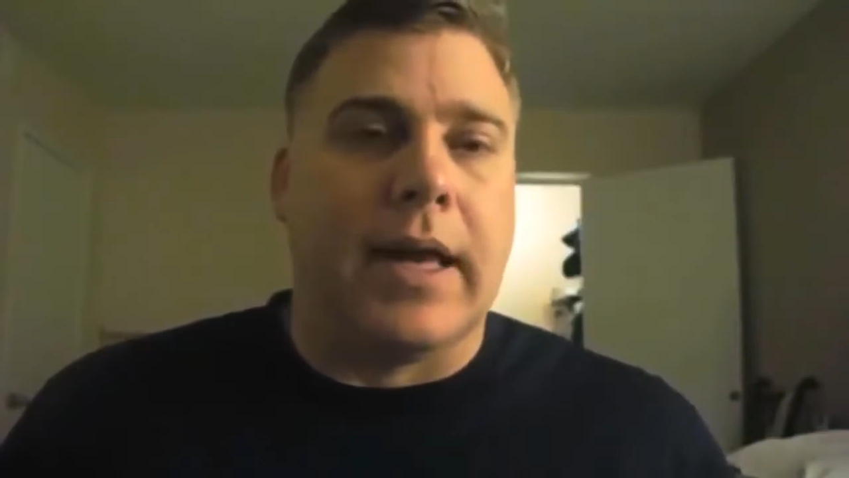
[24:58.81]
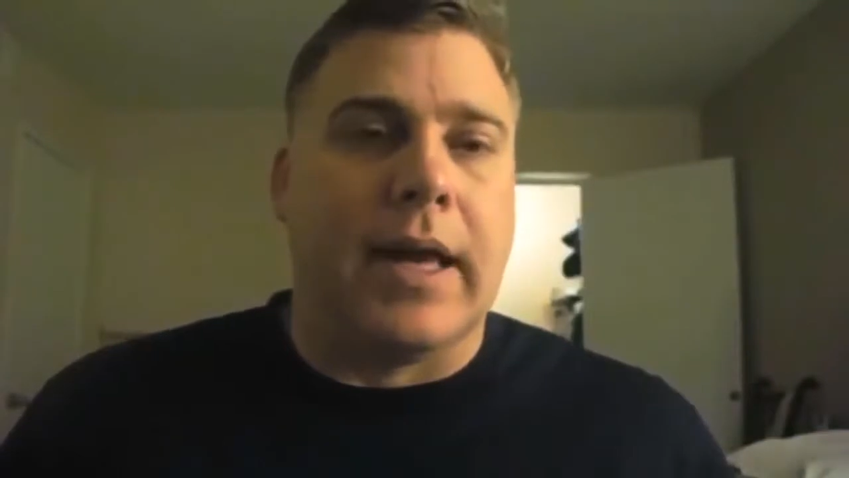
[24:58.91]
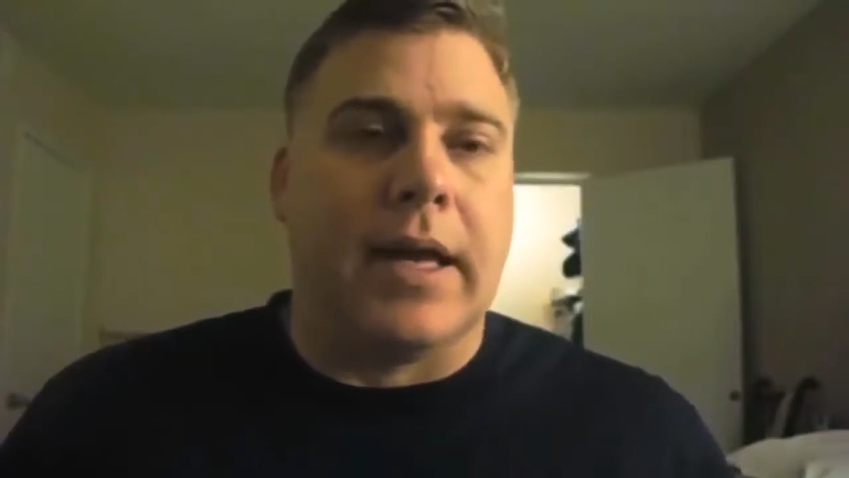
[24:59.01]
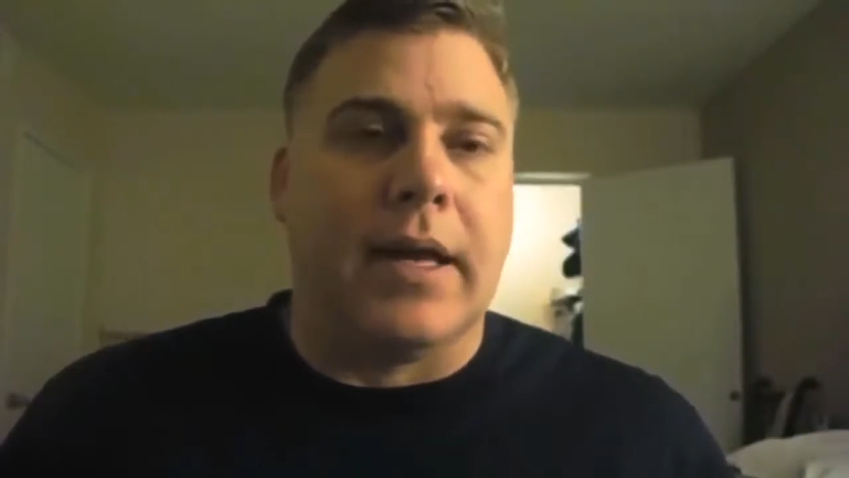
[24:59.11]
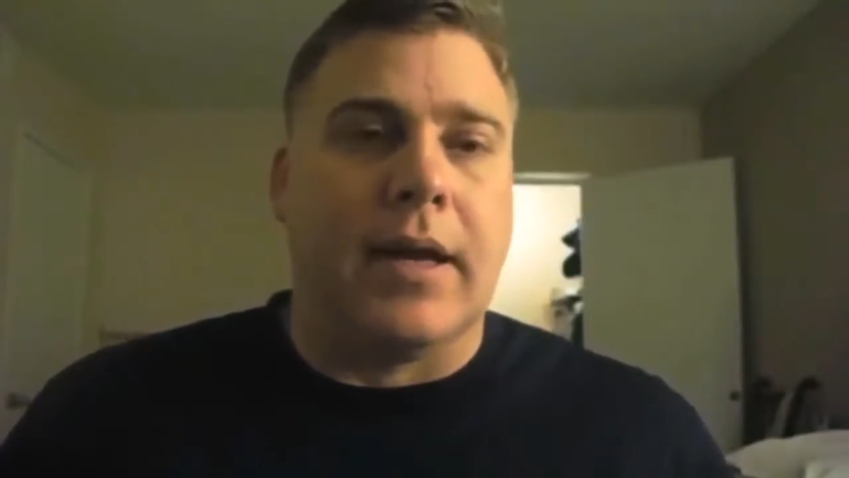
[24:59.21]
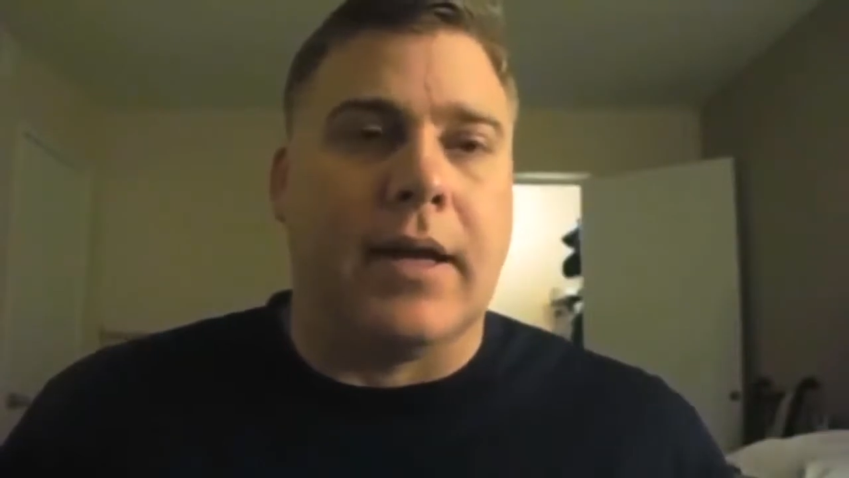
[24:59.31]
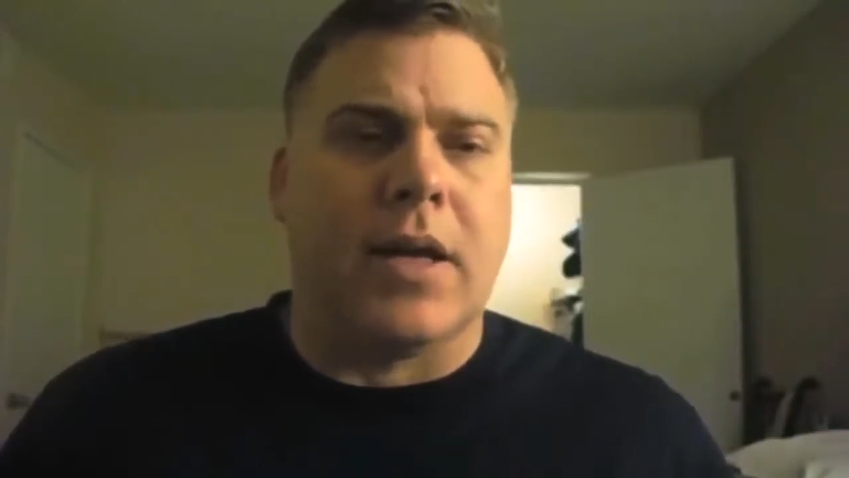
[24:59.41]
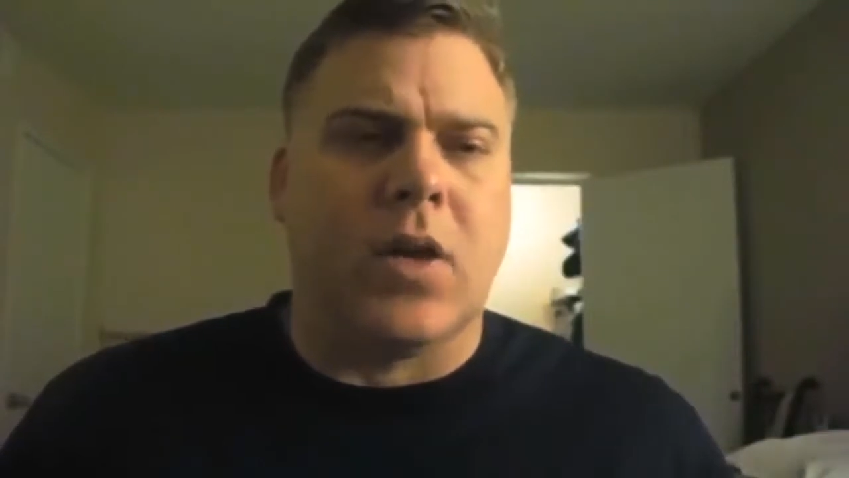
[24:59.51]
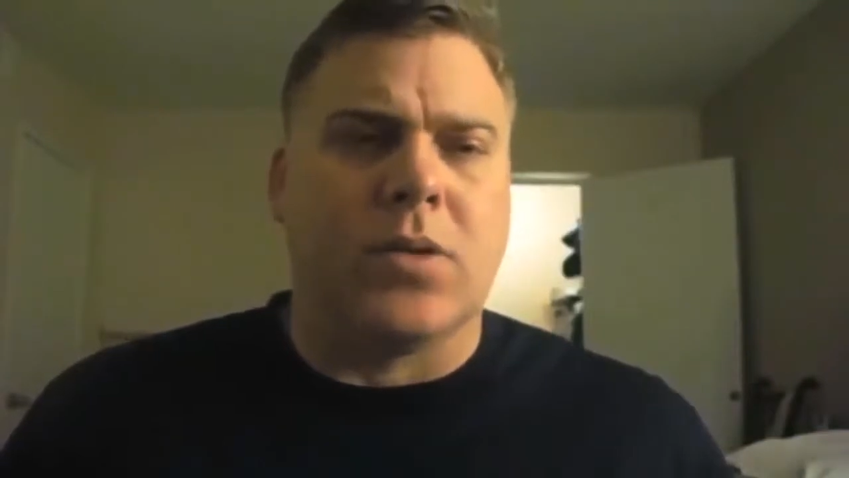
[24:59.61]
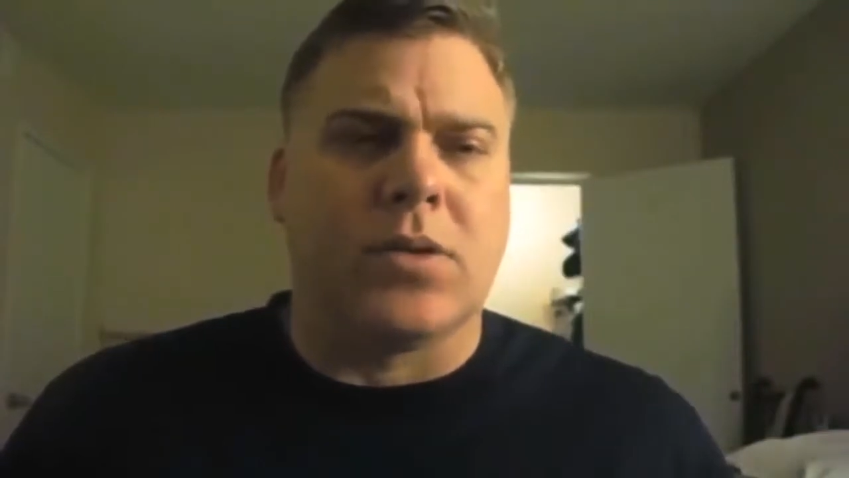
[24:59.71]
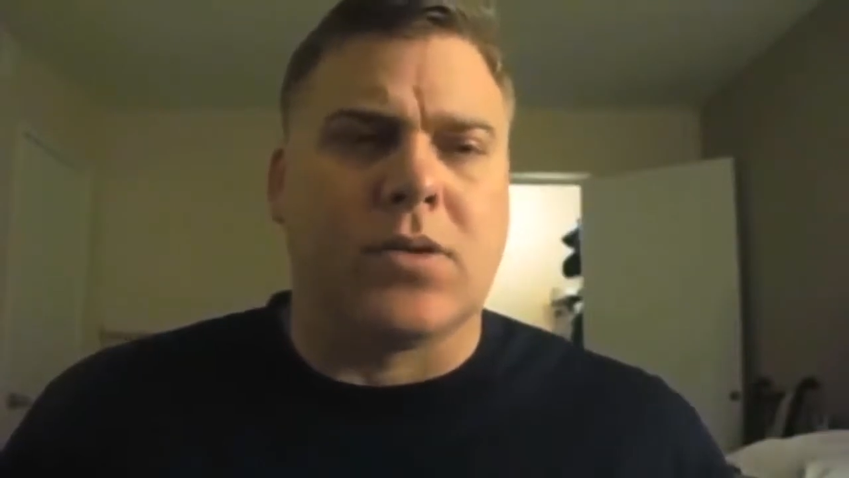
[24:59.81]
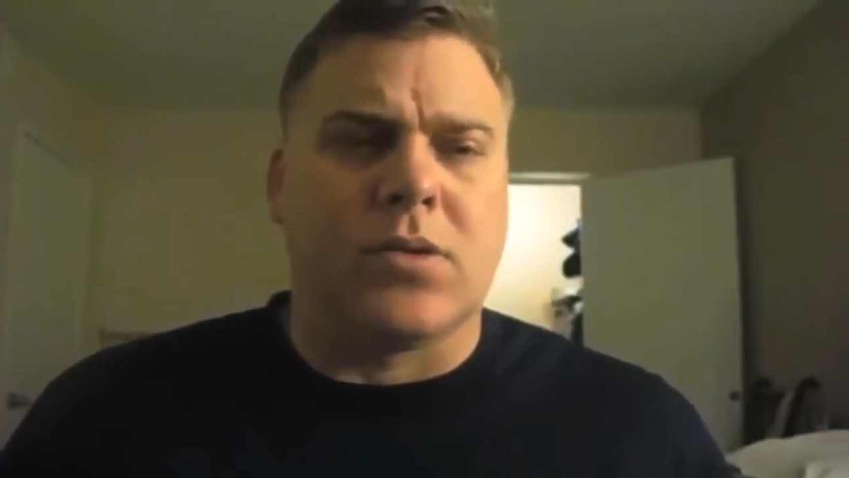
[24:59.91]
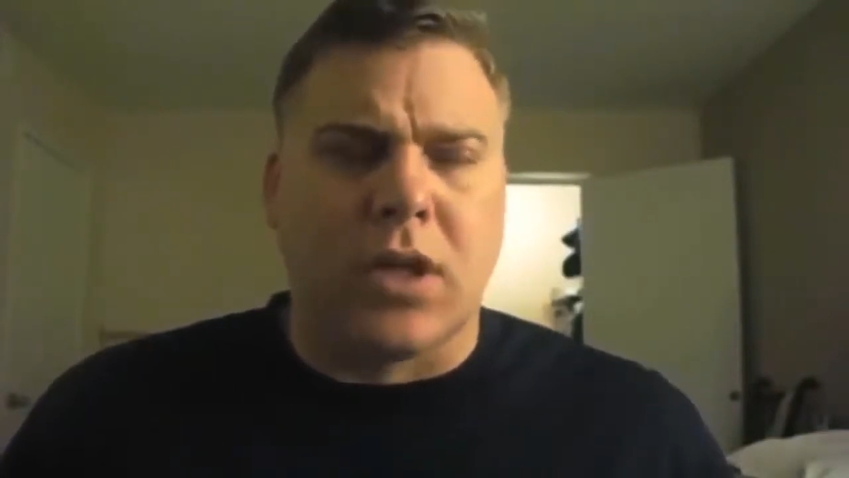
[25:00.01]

And he was